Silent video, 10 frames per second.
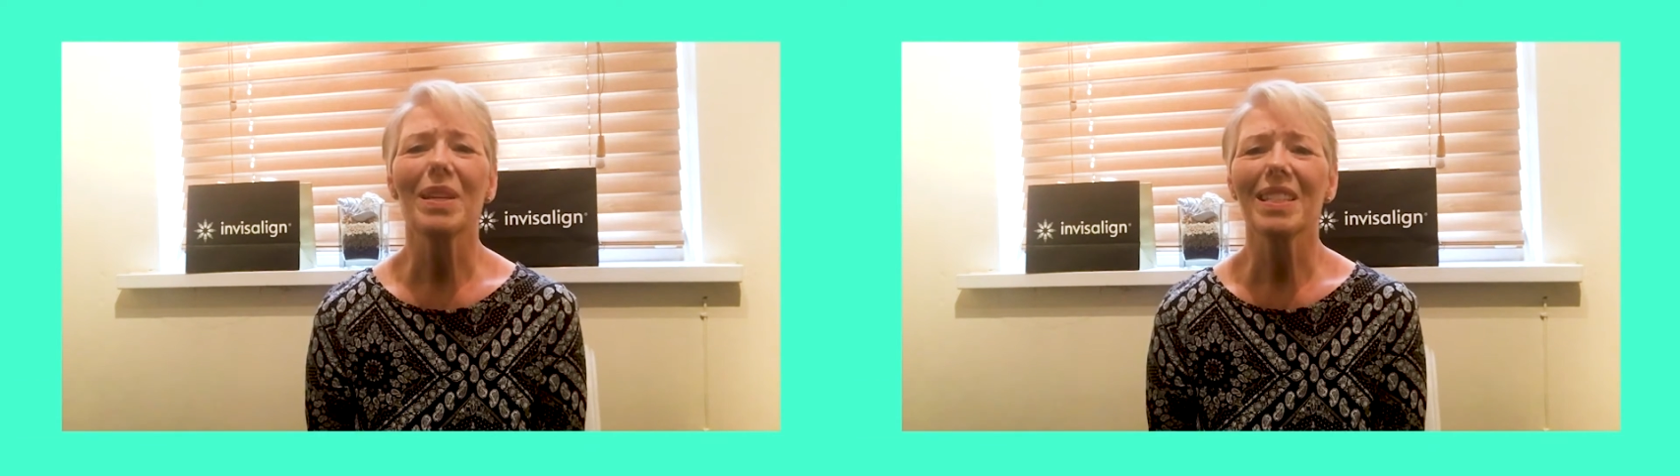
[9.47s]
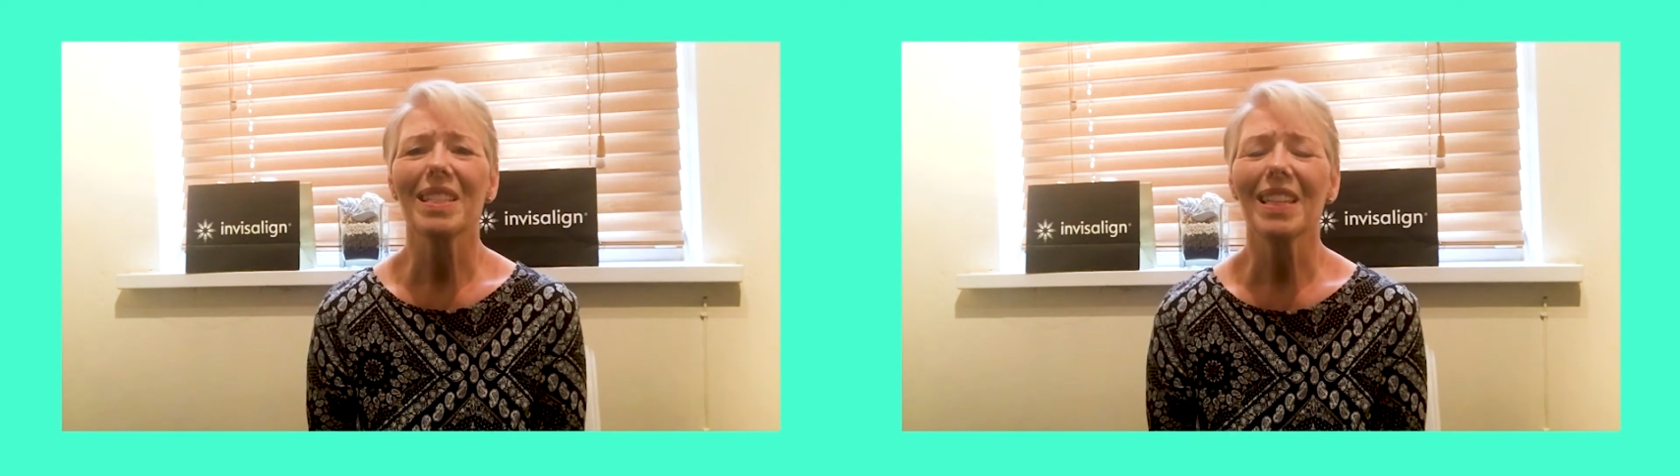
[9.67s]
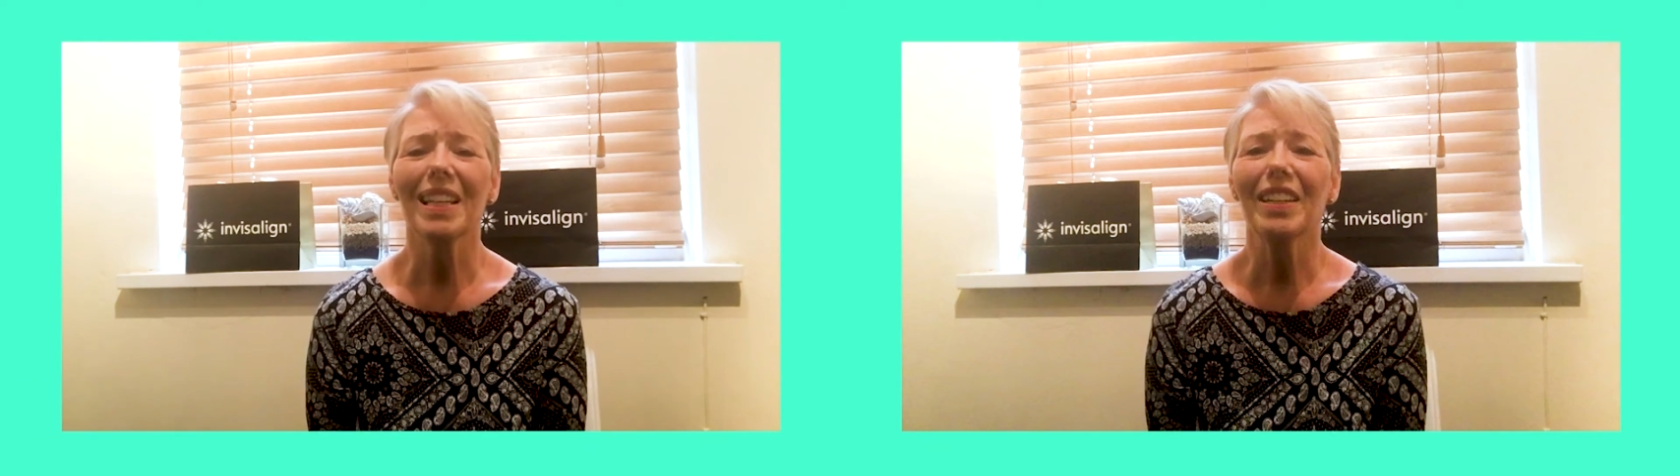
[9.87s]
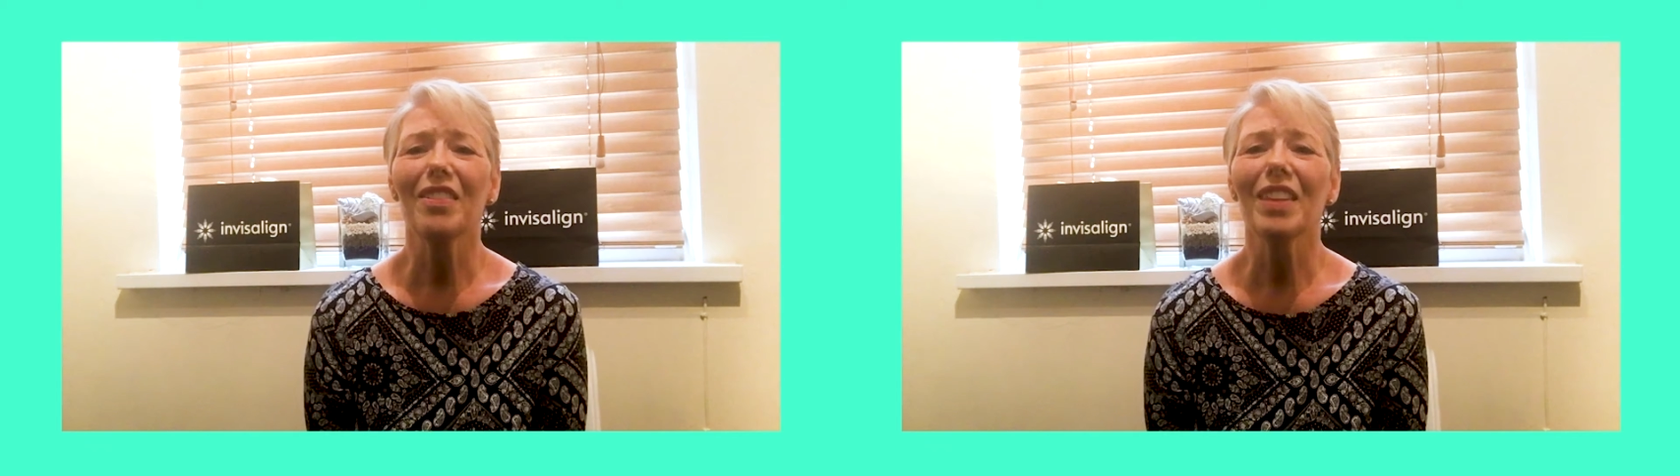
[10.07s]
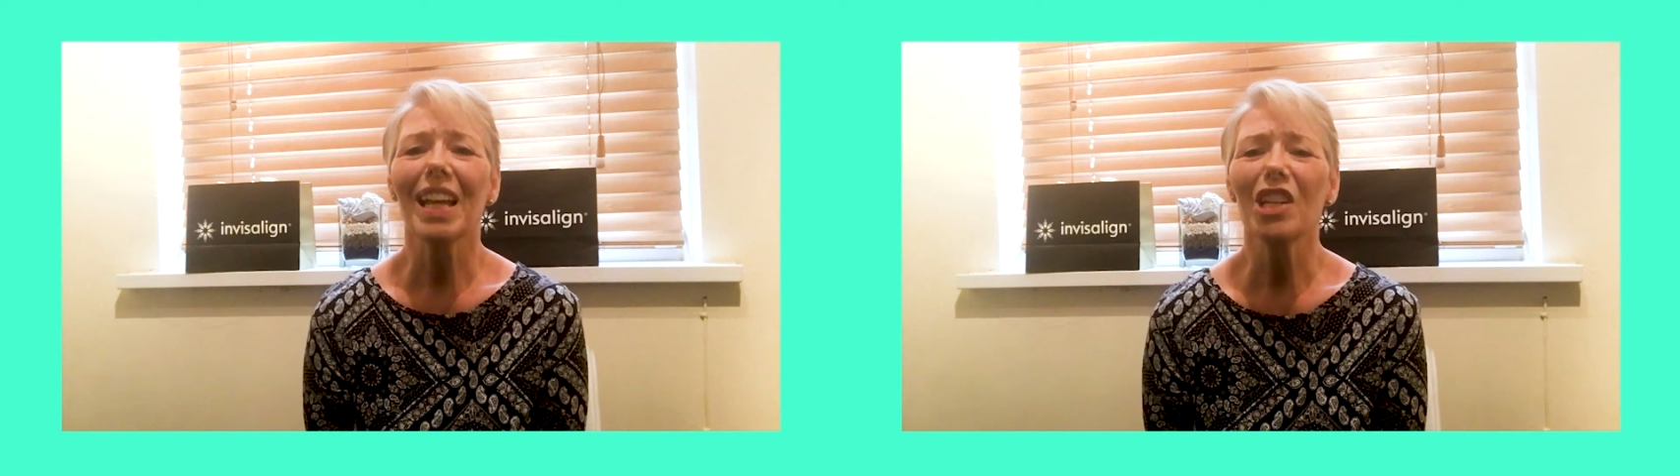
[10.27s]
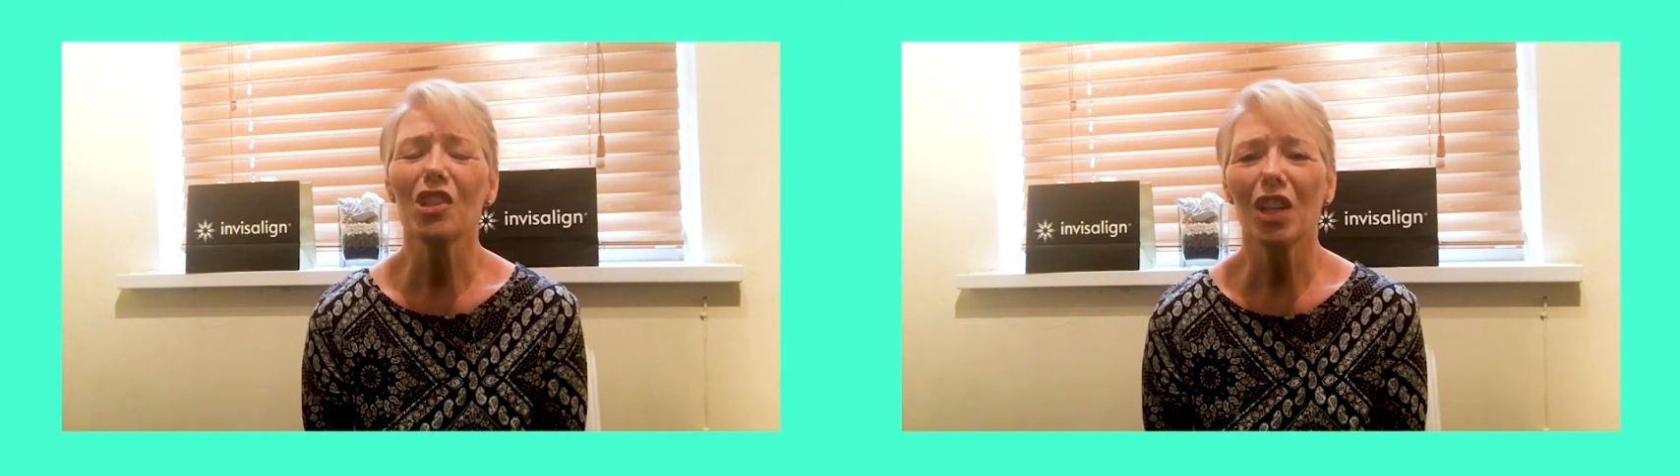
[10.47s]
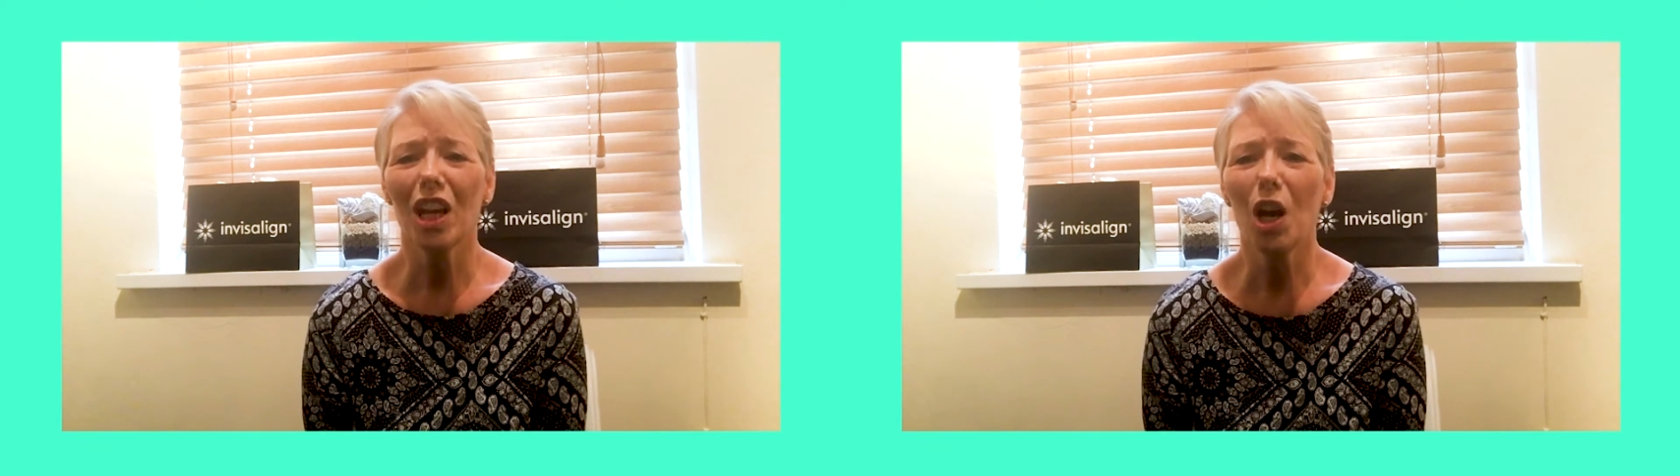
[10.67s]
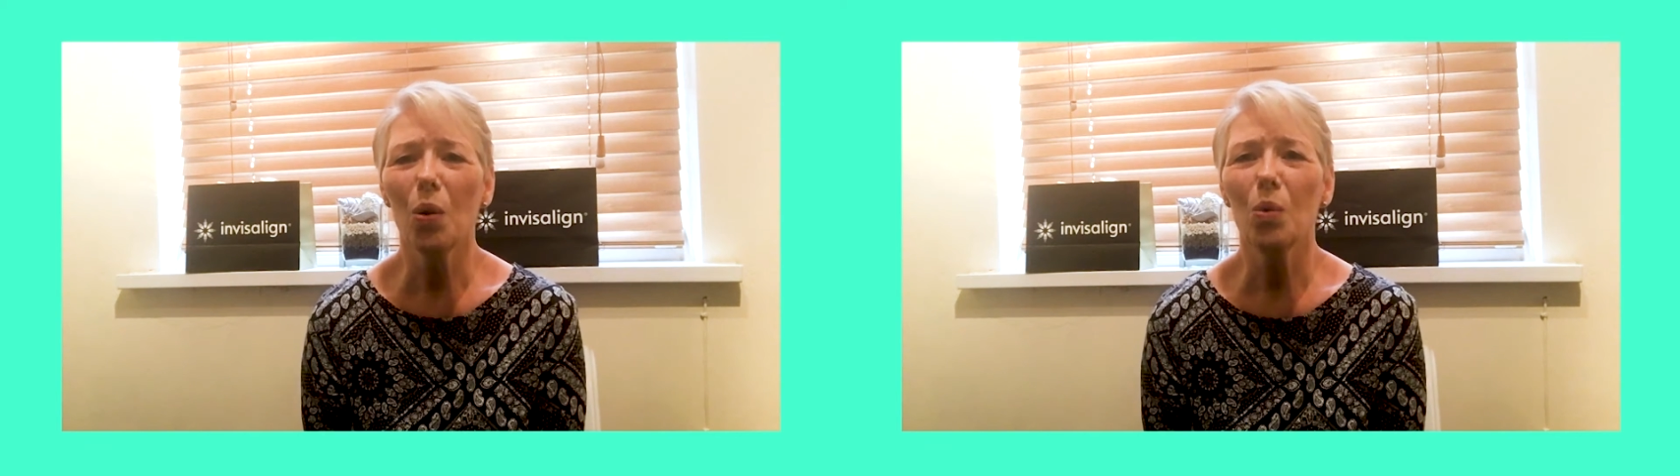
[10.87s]
but as I say, and I think as you
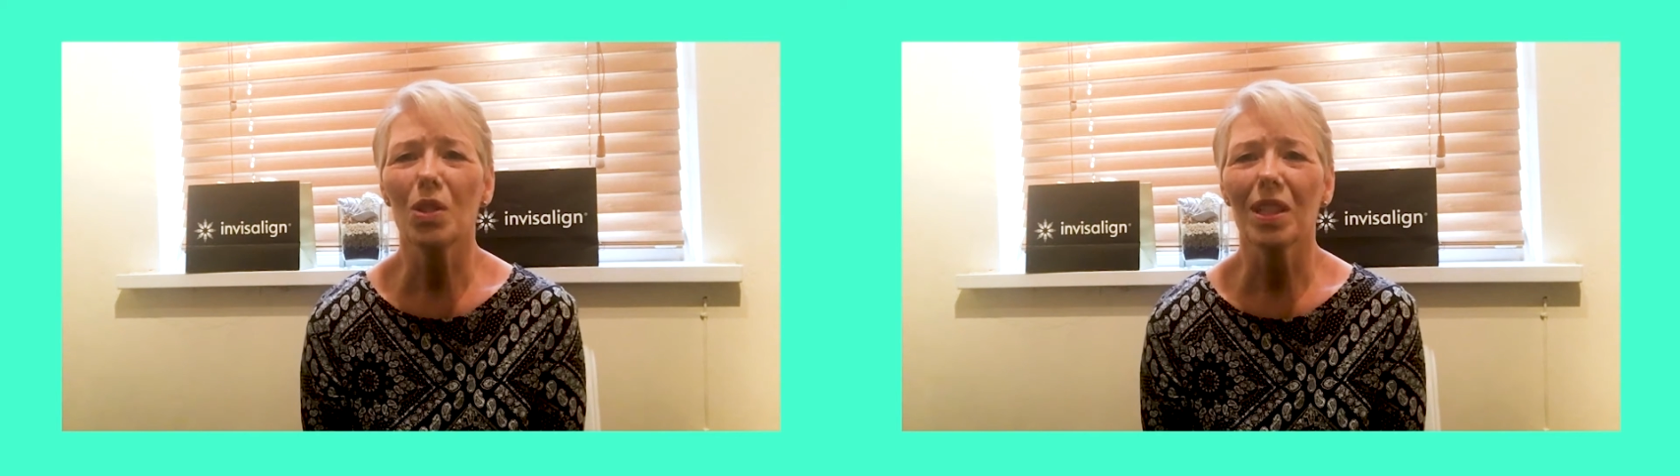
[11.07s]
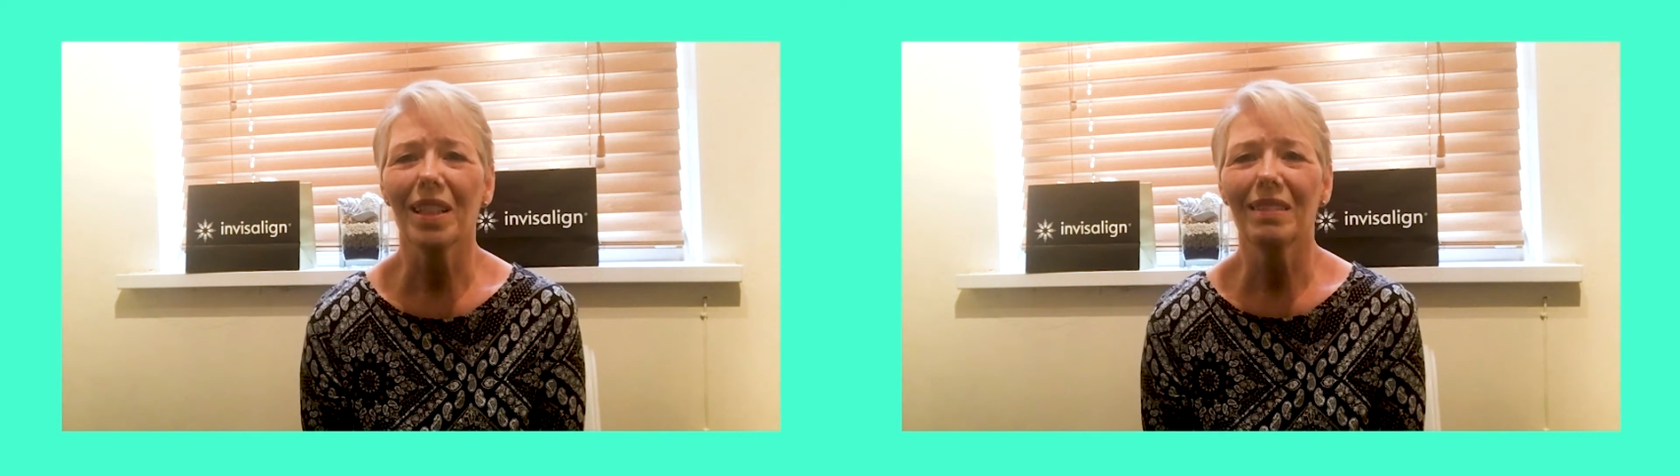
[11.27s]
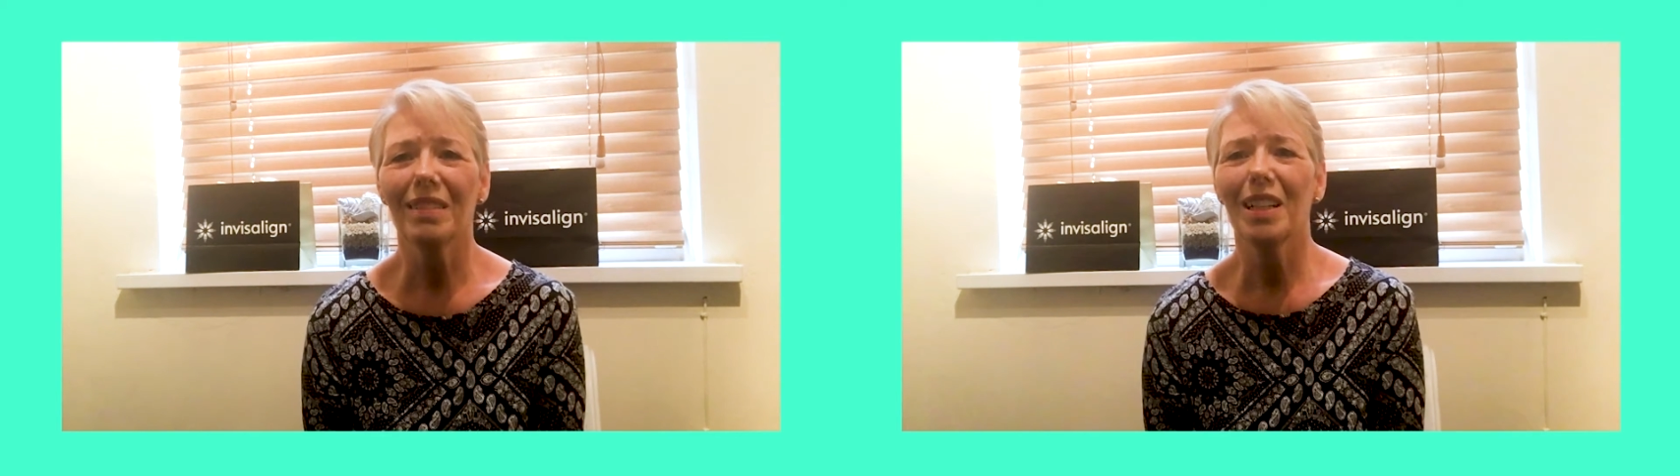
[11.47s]
get older,